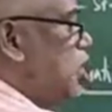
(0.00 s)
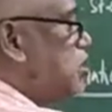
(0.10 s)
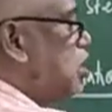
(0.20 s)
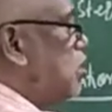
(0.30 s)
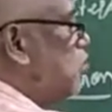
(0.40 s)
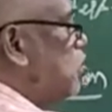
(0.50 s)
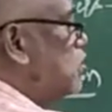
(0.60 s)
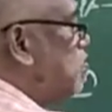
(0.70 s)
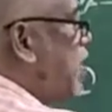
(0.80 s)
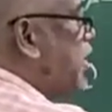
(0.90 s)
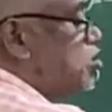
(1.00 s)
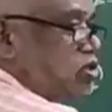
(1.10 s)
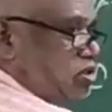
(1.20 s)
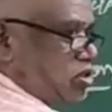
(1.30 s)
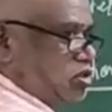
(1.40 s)
is undergoes
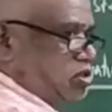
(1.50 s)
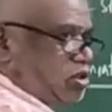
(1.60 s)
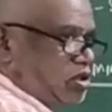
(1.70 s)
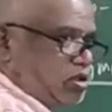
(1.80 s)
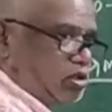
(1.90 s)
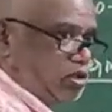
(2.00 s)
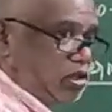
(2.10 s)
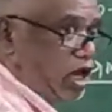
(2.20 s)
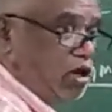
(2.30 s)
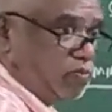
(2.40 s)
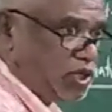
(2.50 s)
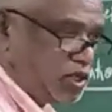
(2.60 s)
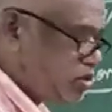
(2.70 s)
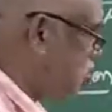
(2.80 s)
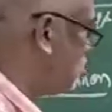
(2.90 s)
mitosis, not
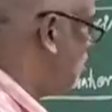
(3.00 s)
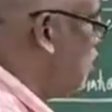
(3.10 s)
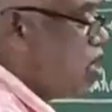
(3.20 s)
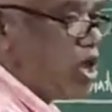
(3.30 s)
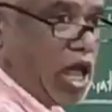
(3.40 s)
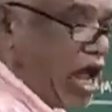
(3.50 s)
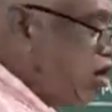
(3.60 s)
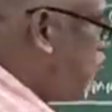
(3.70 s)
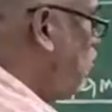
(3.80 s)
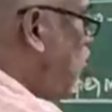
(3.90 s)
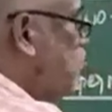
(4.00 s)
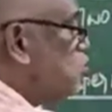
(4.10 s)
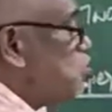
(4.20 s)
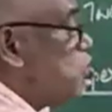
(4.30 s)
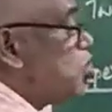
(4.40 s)
meiosis, and form
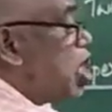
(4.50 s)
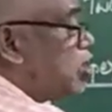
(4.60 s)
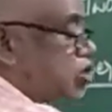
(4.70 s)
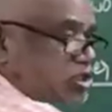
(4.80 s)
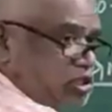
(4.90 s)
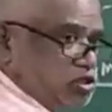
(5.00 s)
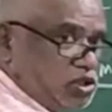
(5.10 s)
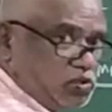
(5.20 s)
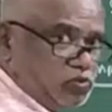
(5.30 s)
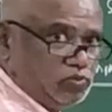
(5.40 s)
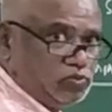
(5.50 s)
two daughter cells.